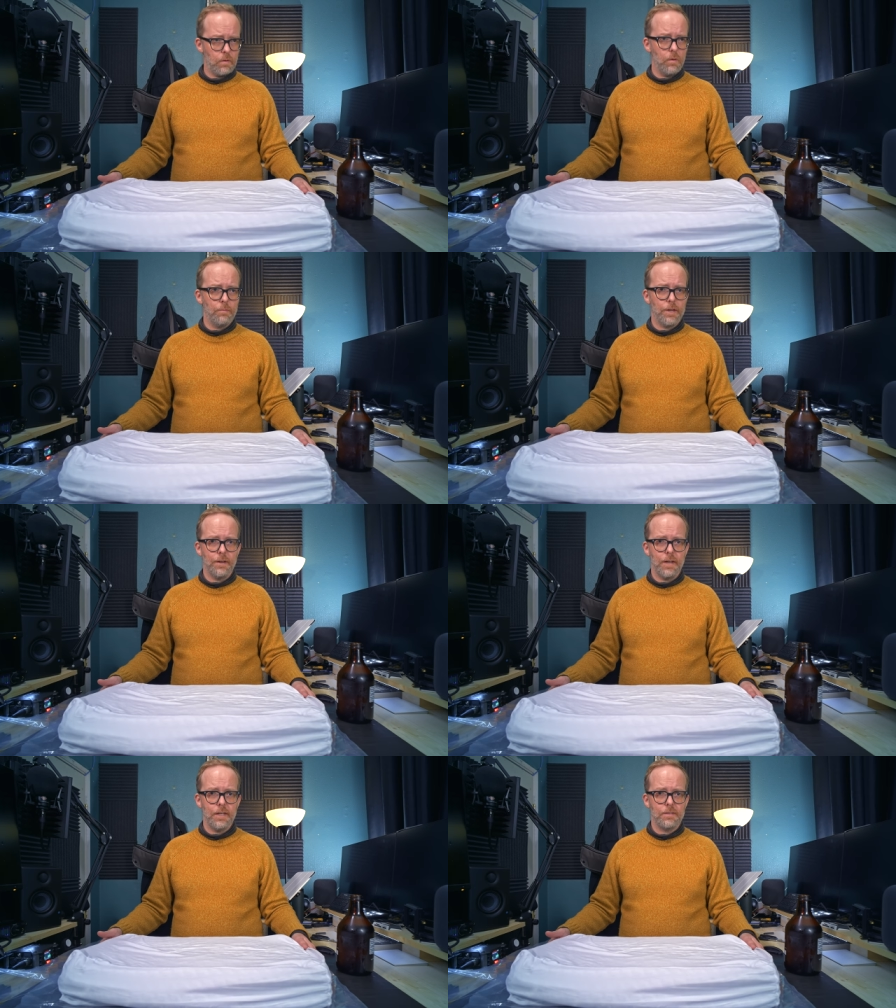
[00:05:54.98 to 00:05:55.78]
Oh my
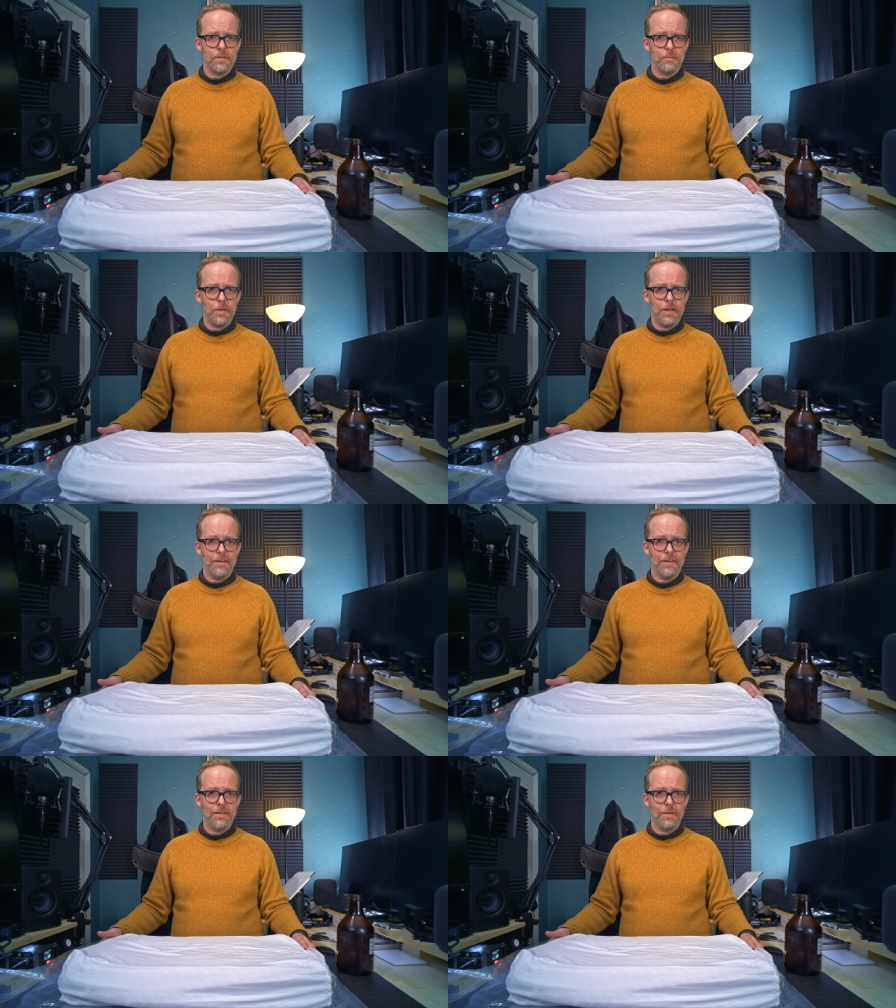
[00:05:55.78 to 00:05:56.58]
god, it's
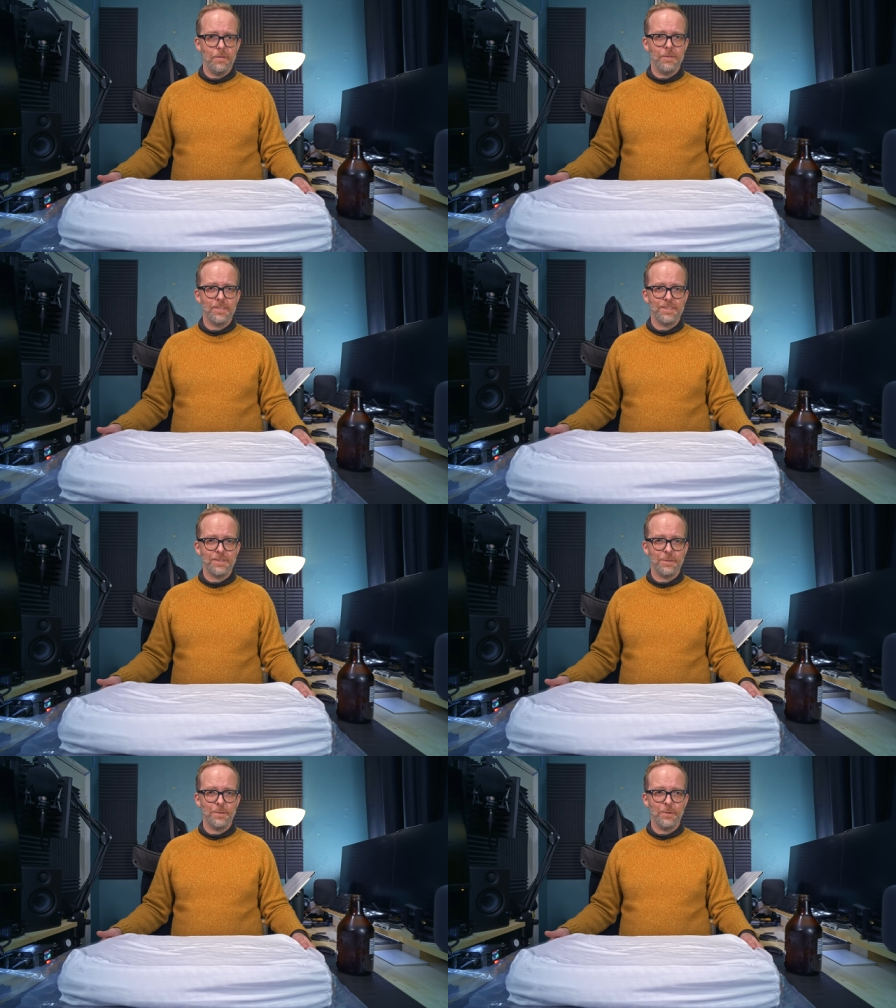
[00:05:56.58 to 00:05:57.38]
expanding. Oh, this
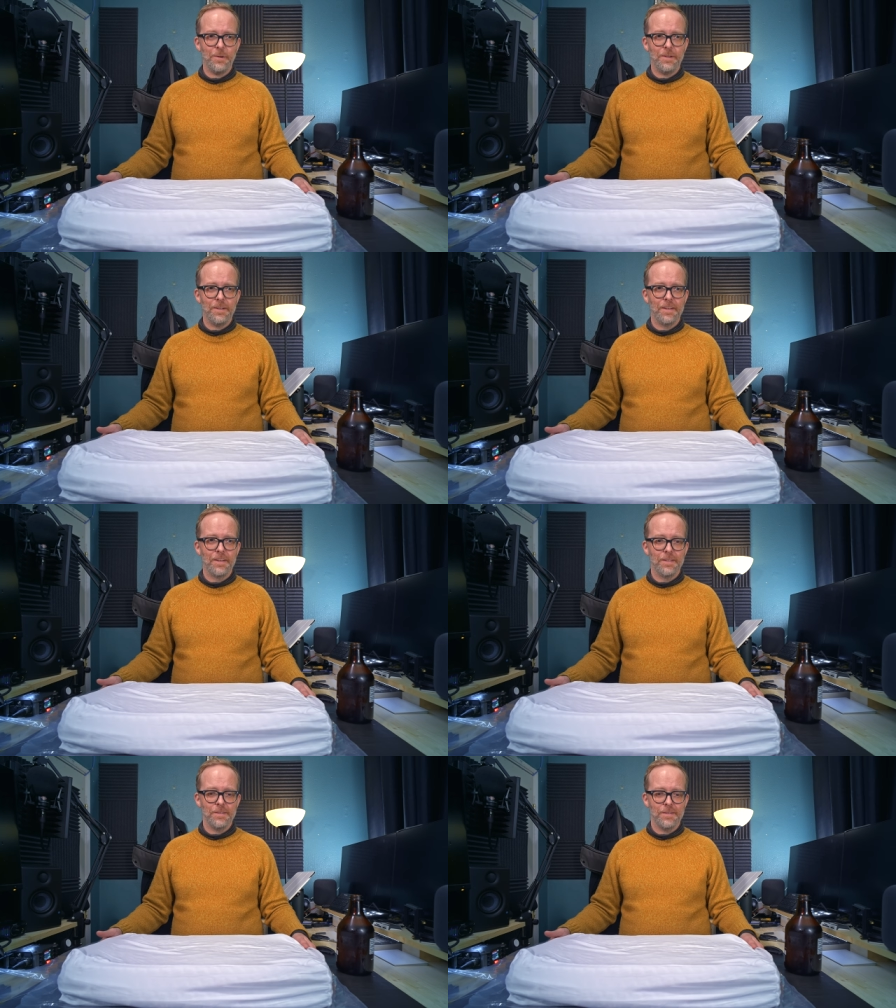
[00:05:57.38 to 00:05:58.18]
is too cool.
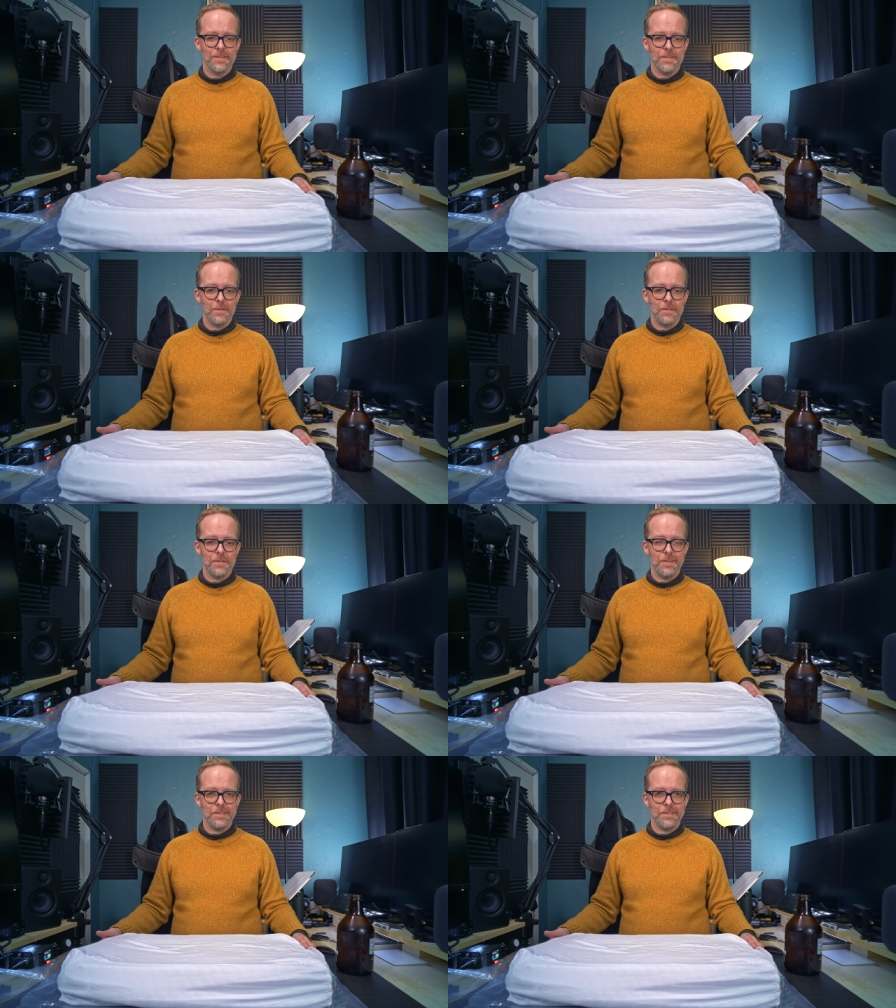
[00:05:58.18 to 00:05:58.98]
You
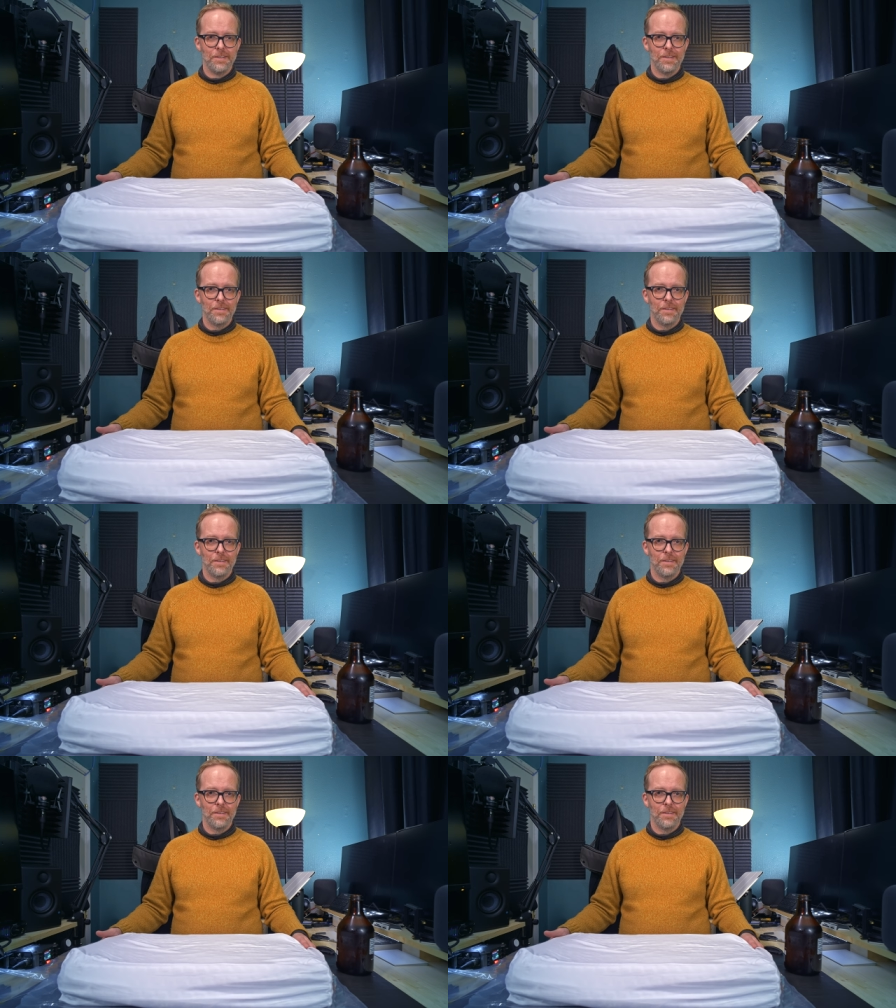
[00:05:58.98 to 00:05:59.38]
see this?